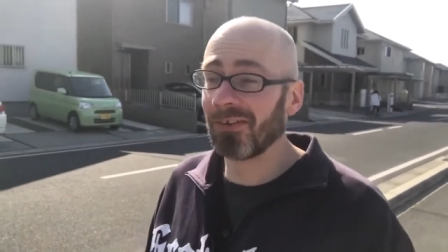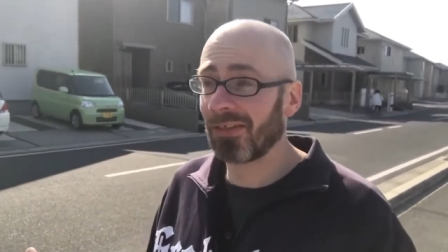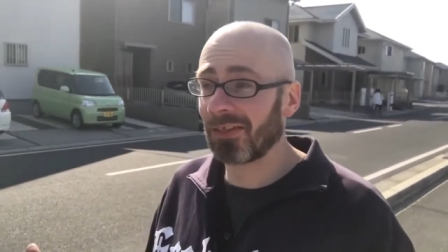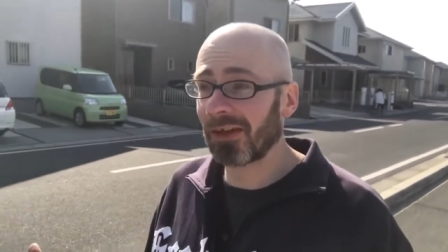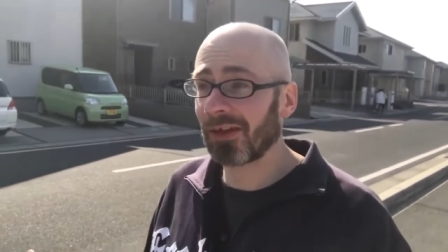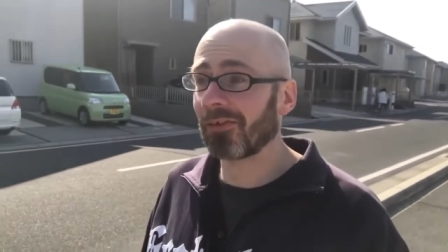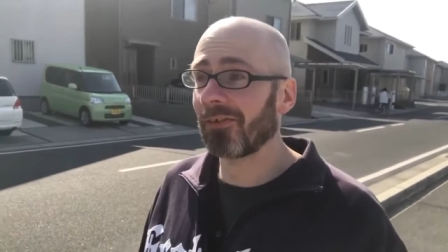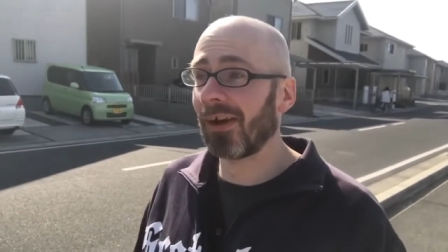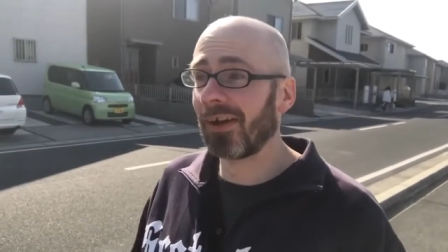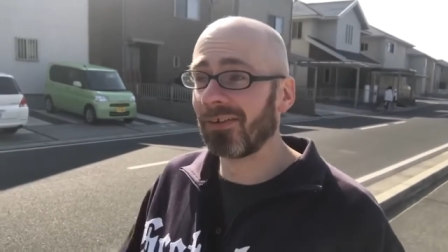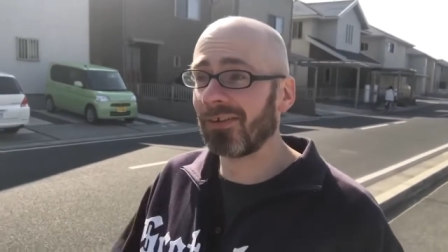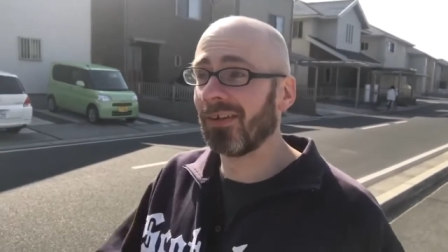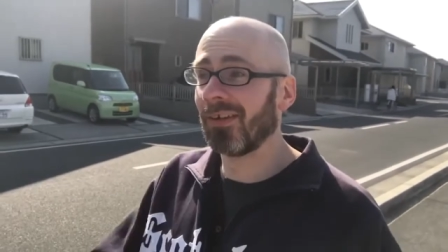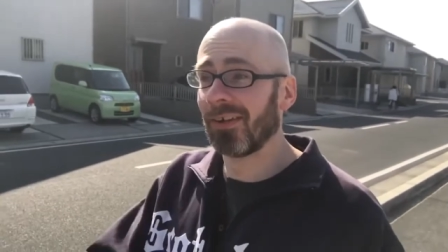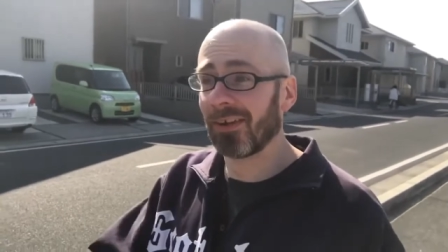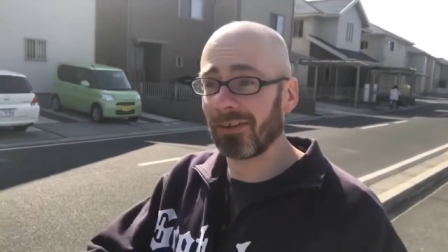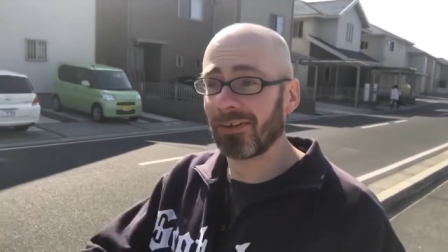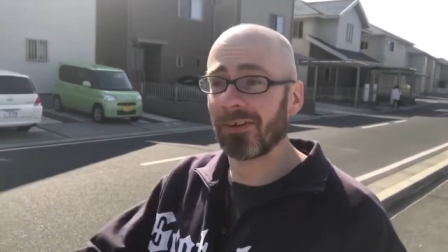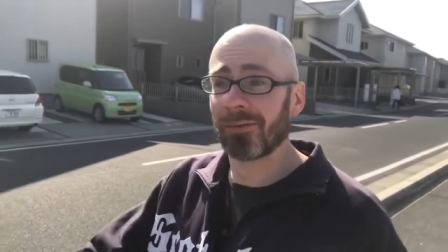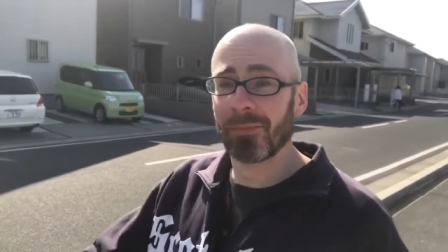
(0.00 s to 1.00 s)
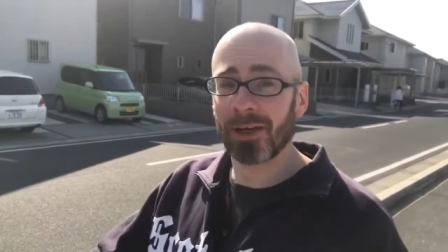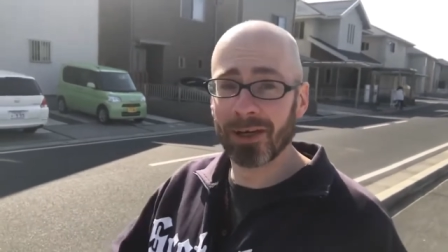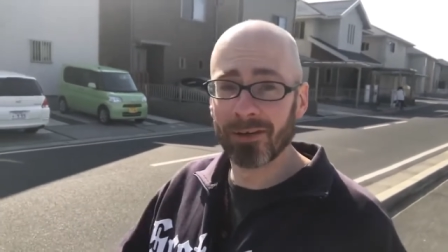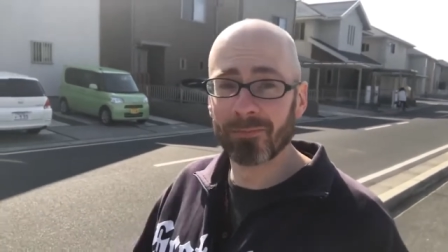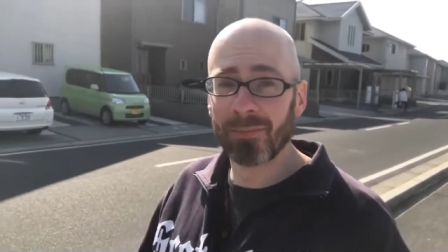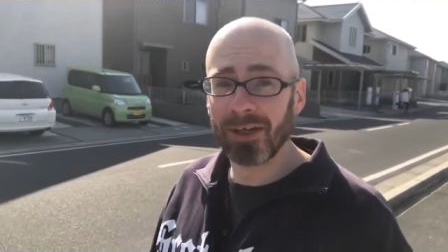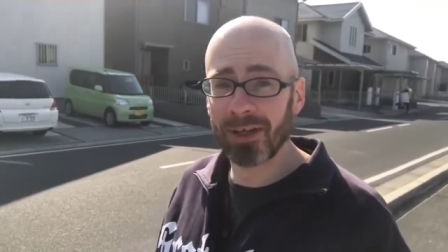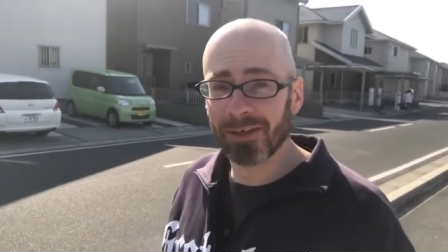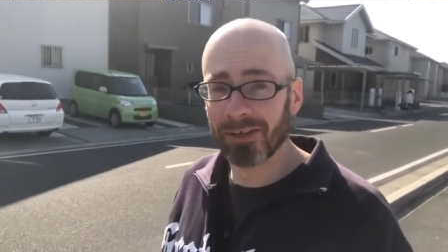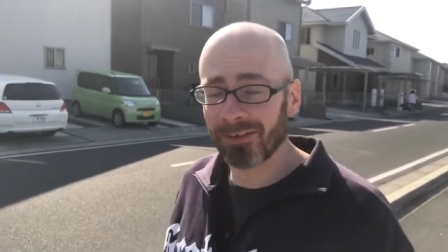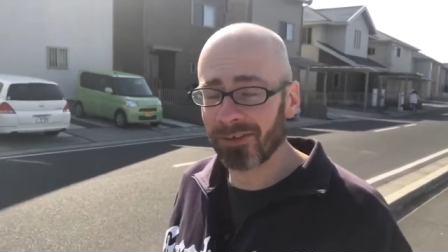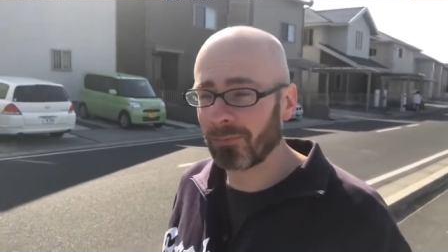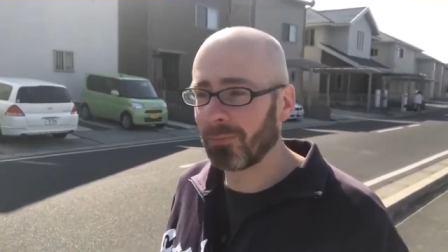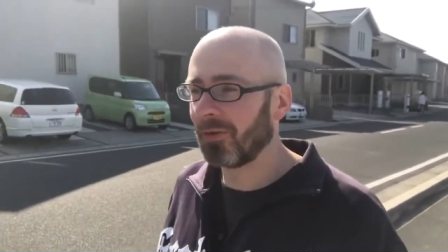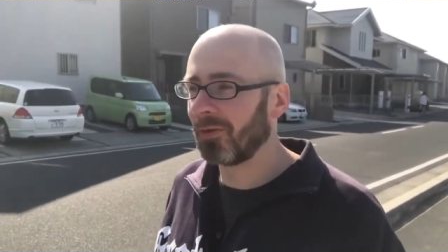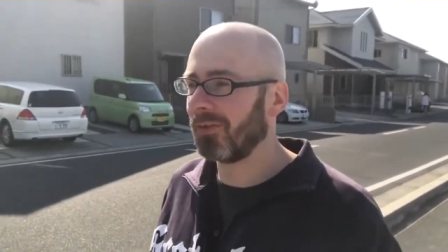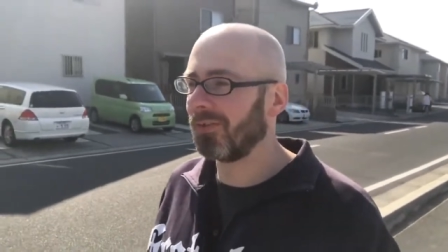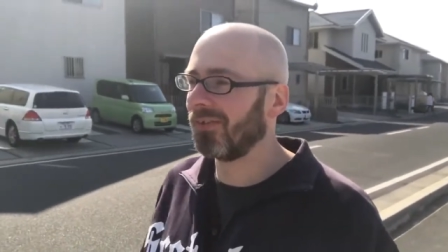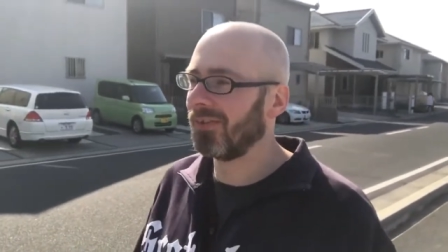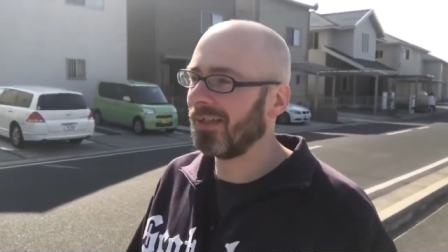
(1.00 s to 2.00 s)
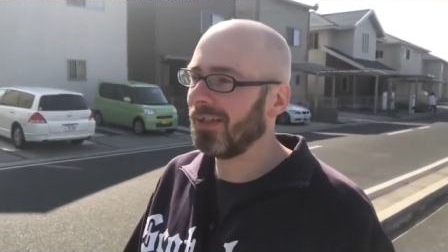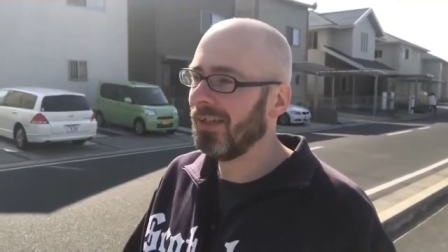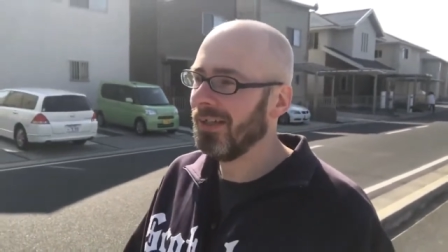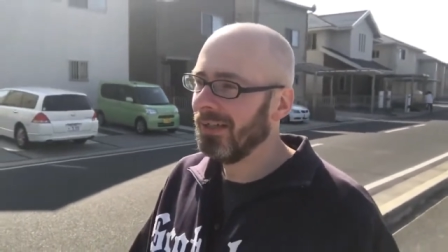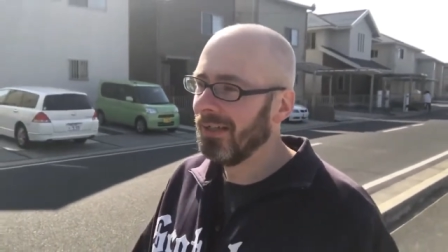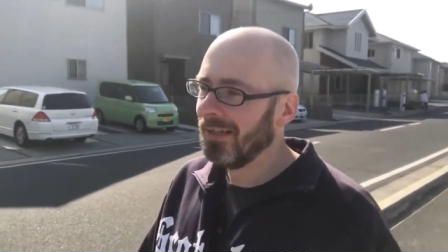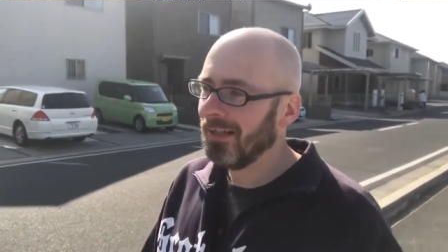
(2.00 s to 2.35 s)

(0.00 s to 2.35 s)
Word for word: He's theorizing that there may have been a conspiracy.